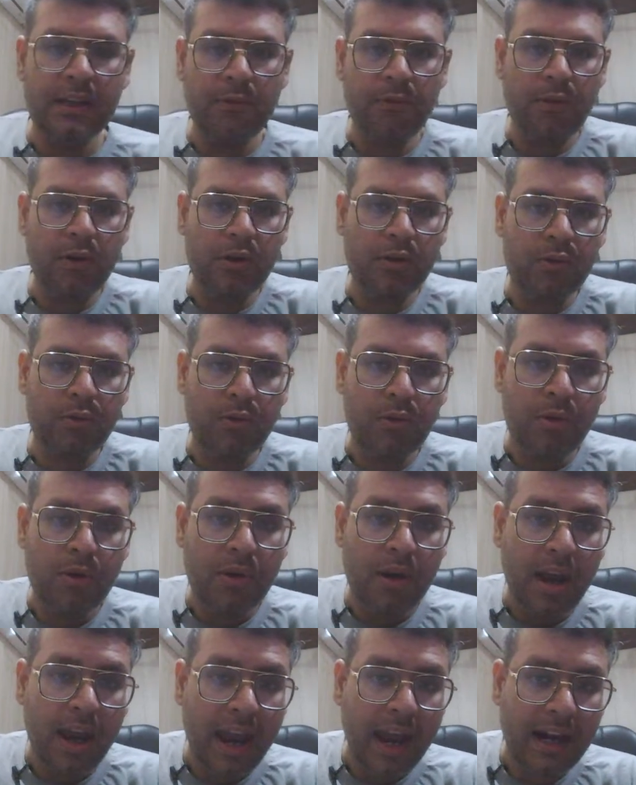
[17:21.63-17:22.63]
He want
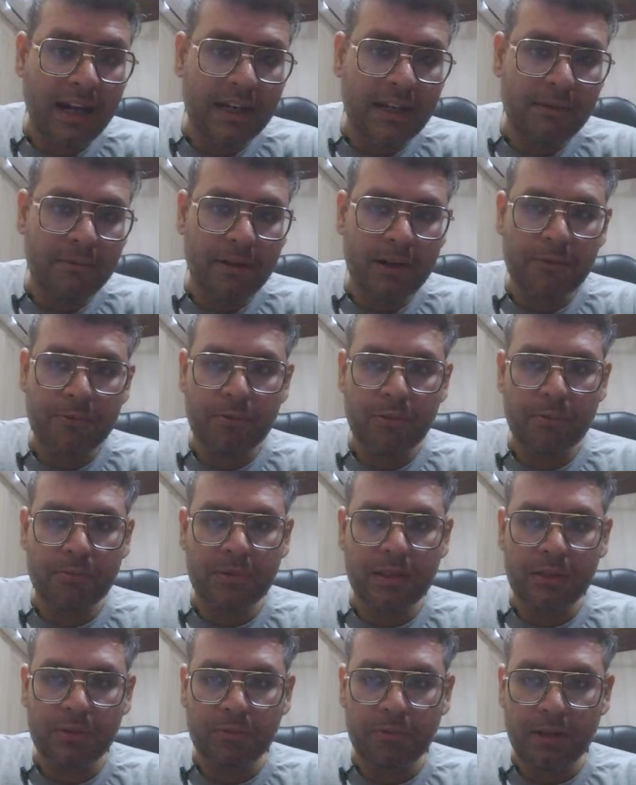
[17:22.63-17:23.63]
to activate
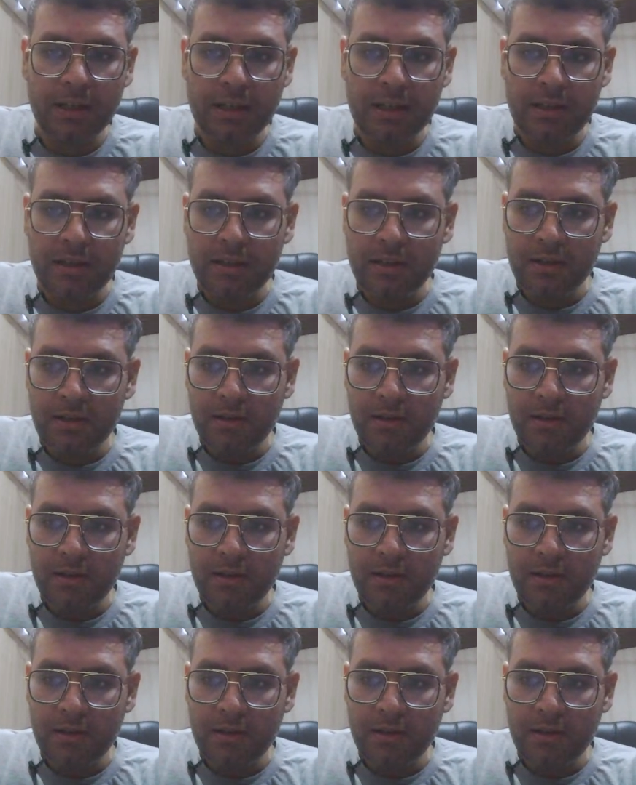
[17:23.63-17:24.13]
from this way.